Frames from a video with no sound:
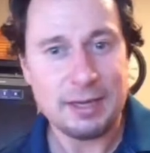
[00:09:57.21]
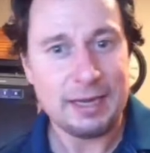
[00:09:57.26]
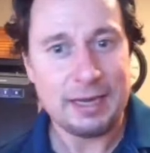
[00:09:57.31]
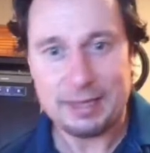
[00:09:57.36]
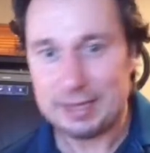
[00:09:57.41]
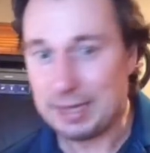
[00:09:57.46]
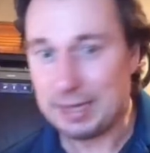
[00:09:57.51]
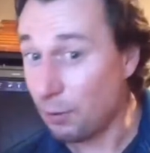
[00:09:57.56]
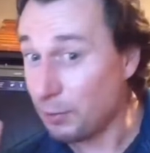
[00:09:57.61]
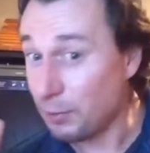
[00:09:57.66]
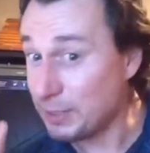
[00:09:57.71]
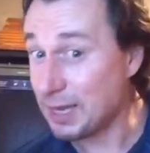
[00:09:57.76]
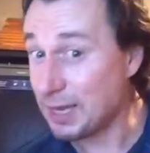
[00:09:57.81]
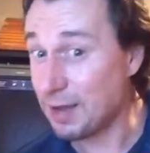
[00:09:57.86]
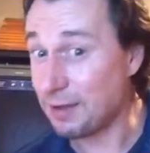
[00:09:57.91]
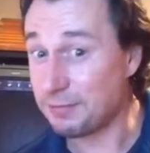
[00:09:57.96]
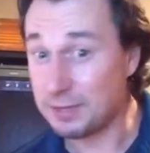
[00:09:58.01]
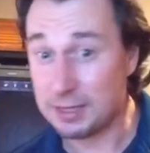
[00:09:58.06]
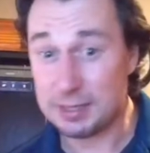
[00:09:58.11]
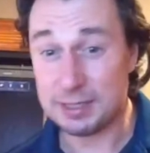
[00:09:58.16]
They always
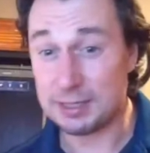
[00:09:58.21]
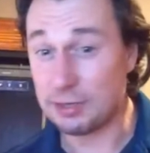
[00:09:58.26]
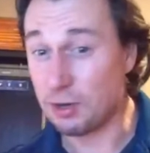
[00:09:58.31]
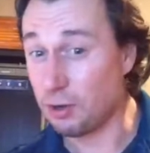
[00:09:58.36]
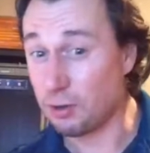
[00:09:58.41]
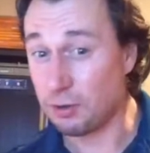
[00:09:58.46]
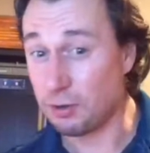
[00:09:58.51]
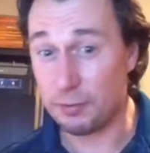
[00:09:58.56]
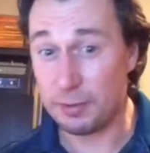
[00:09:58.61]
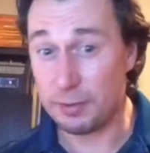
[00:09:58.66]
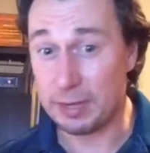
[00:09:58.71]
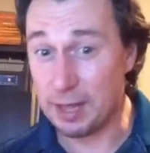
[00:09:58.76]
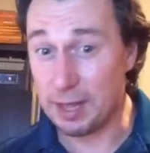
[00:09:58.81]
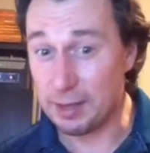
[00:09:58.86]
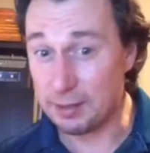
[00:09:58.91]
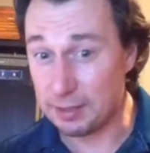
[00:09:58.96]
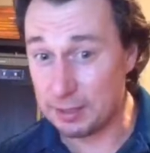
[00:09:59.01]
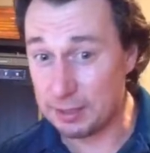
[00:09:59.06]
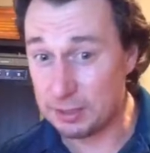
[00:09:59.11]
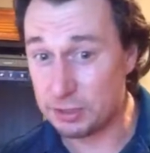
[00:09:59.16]
have this in all the
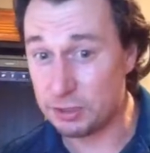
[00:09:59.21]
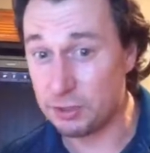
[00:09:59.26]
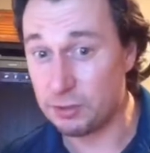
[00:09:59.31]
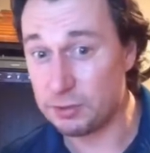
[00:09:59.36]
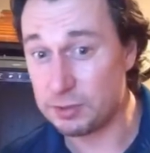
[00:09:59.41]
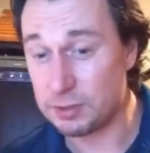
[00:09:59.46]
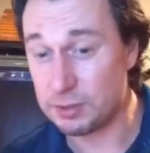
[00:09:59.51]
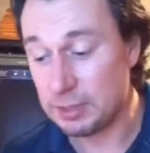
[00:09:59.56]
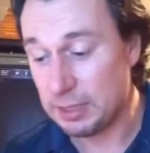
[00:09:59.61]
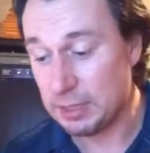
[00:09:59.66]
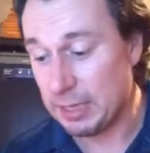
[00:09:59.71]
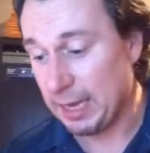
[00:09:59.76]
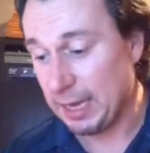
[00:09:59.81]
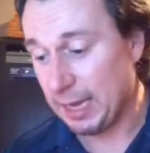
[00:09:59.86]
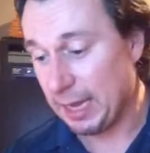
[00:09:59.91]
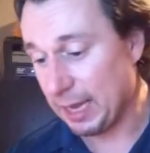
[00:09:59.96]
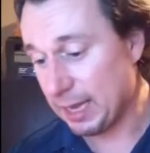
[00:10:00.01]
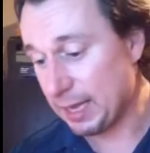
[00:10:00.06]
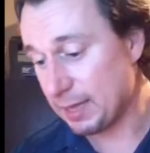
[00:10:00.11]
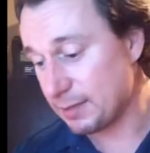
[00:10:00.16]
reality shows.
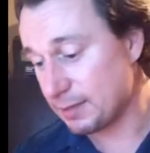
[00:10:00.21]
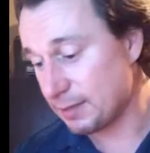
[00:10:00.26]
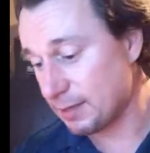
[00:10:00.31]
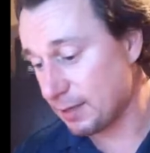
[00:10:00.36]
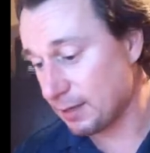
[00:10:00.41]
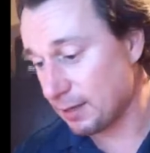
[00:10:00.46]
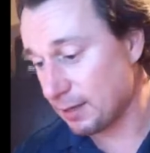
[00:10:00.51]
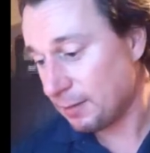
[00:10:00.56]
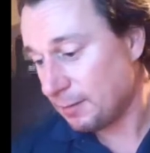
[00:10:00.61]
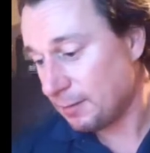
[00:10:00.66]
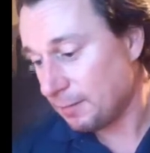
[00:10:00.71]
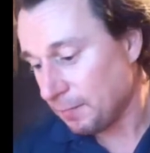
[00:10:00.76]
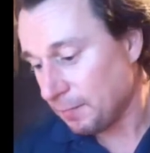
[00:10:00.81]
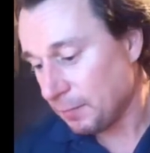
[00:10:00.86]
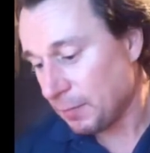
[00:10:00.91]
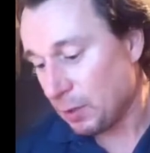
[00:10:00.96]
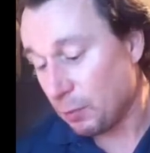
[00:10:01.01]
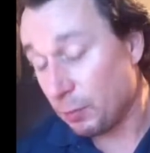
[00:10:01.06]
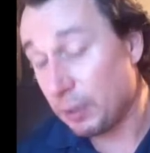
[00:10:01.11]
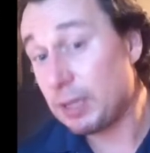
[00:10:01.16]
And
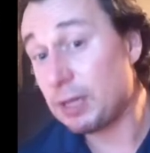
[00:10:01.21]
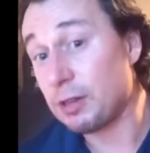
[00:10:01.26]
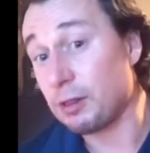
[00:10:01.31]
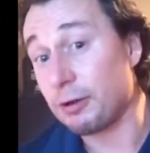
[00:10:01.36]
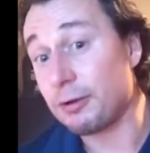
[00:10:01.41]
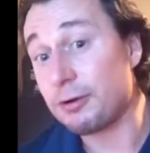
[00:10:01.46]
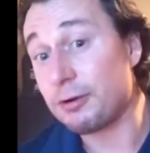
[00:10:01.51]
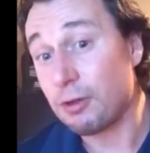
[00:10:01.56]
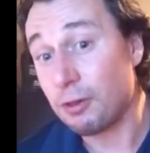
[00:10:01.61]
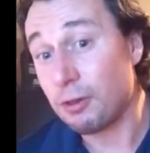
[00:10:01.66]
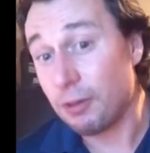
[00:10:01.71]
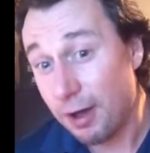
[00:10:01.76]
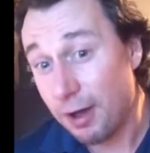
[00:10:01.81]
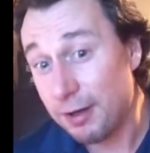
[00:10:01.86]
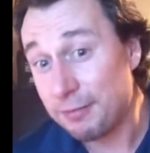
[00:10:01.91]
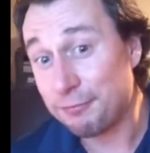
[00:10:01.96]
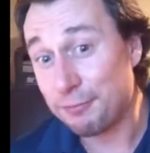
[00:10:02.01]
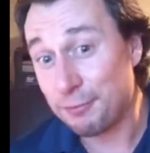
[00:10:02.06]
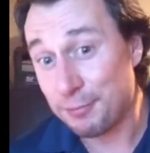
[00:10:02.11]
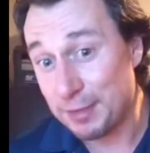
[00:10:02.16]
we can learn a lot
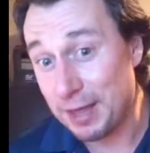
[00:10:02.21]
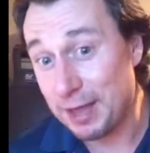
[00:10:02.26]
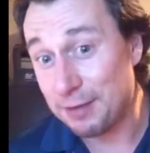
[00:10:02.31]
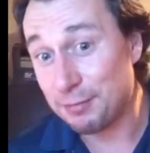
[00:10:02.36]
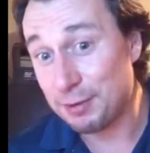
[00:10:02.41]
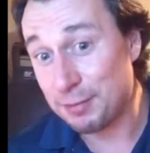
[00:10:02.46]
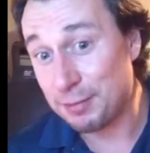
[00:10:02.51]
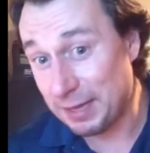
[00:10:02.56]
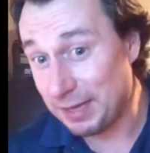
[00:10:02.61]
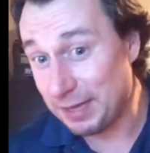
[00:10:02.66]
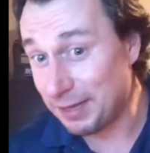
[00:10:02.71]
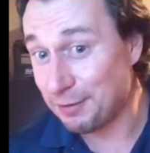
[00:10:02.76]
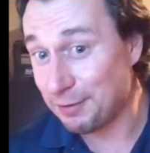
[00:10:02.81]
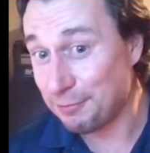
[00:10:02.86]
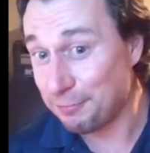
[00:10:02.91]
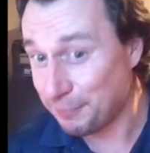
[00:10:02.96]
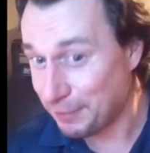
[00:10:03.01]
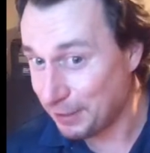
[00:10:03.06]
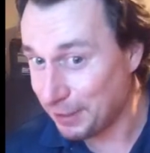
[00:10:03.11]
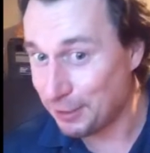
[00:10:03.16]
from that when making
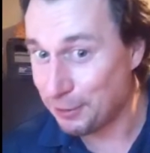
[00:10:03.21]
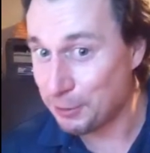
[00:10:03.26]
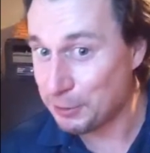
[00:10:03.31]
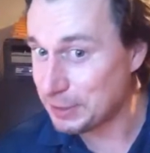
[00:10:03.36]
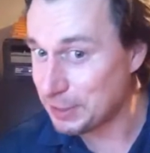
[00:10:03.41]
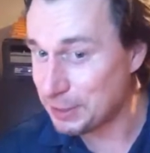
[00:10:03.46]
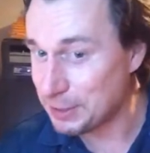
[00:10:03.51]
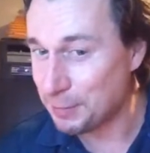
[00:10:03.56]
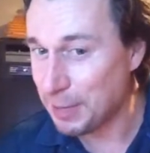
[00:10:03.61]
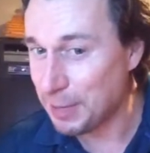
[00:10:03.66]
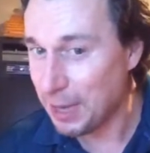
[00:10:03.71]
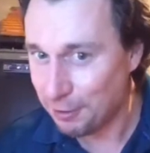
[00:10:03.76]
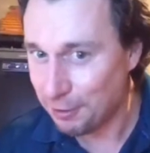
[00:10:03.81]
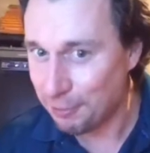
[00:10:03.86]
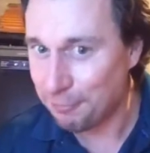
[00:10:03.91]
videos. As a matter of